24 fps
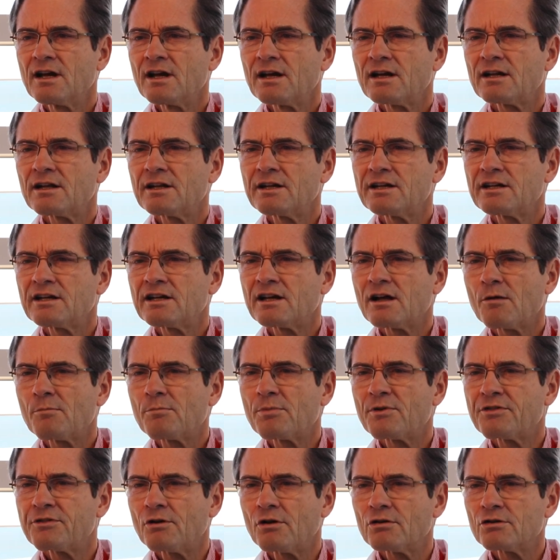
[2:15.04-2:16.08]
clinical
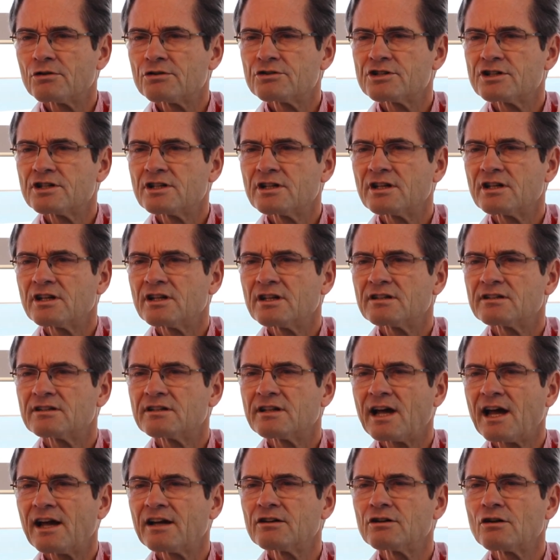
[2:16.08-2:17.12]
pathology,
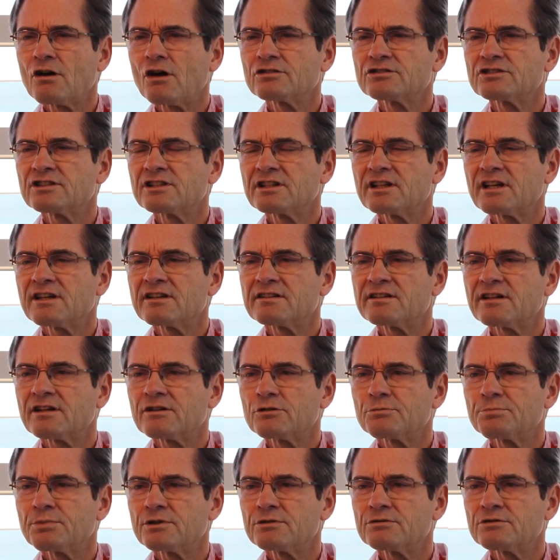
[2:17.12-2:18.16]
diagnostic and
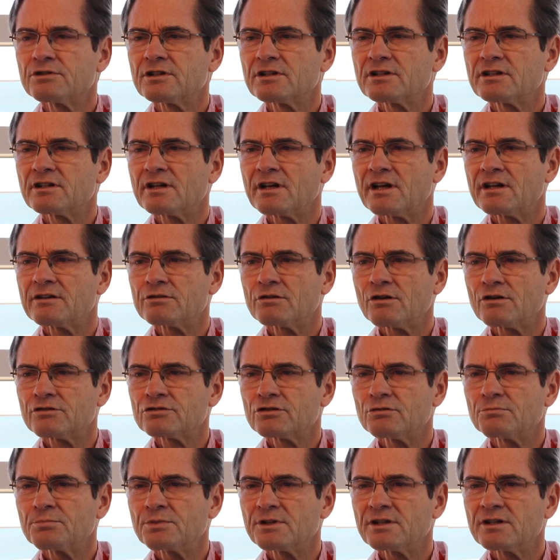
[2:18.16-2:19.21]
therapeutic
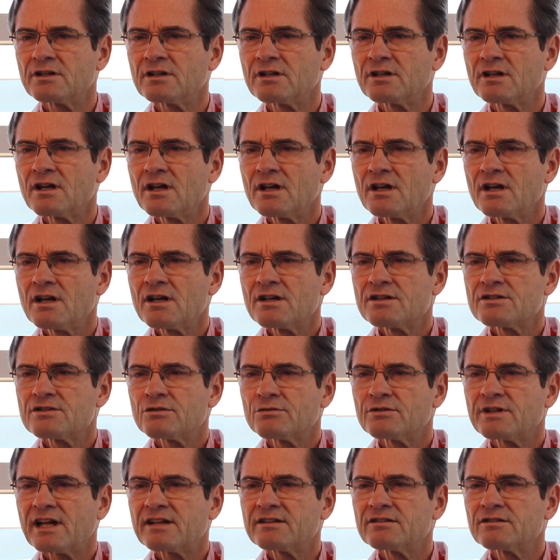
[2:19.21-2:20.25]
endoscopy, so
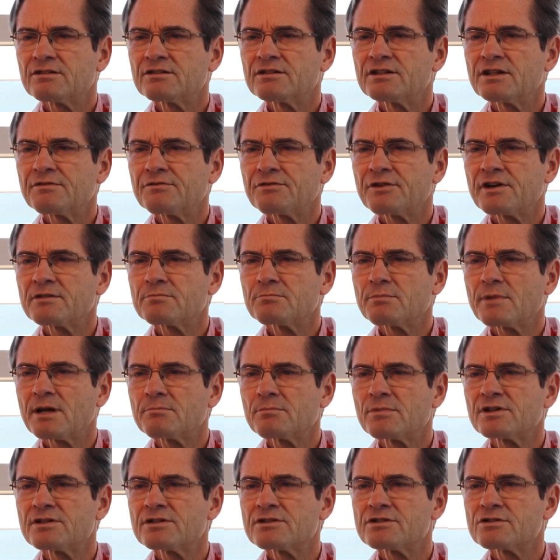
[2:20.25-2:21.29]
that the different
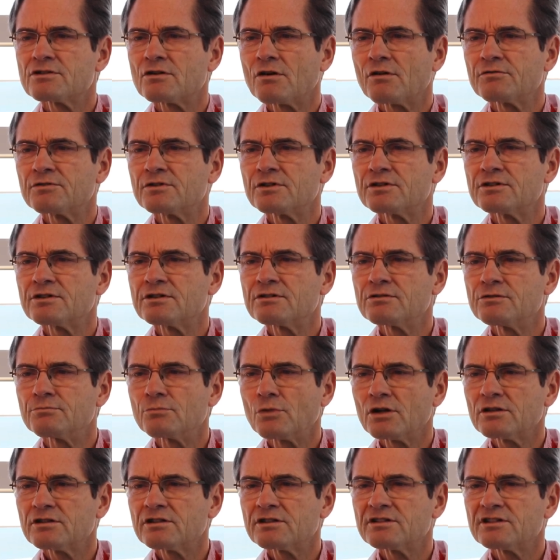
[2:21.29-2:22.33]
members of the
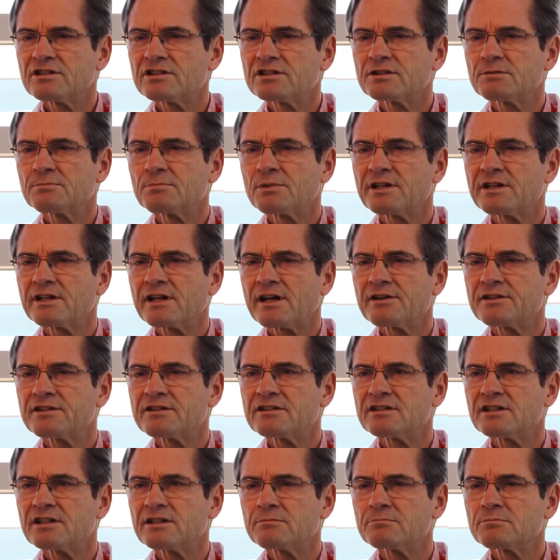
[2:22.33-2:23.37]
multidisciplinary
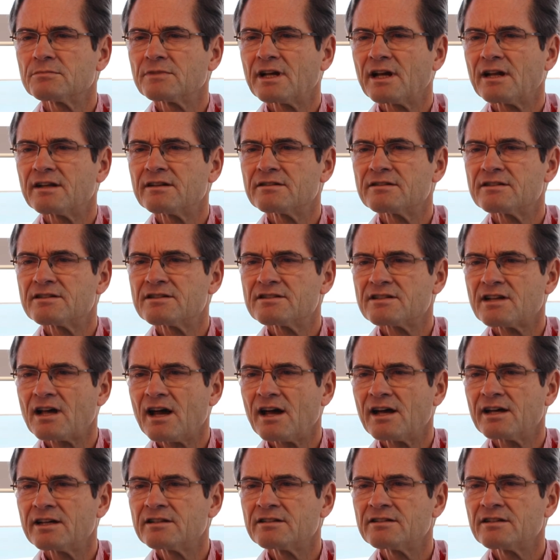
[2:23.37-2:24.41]
team can
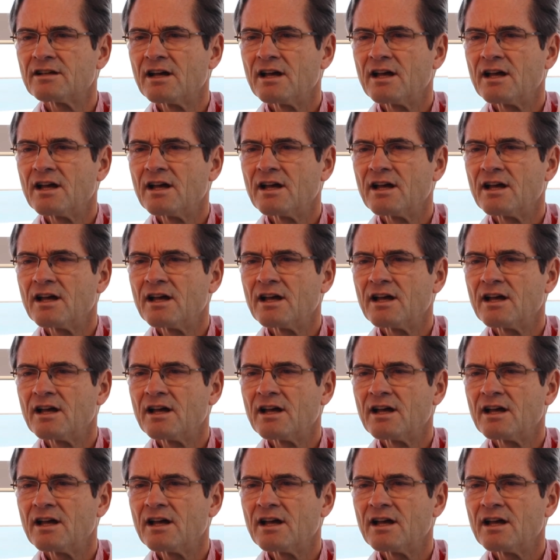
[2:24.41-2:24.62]
decide,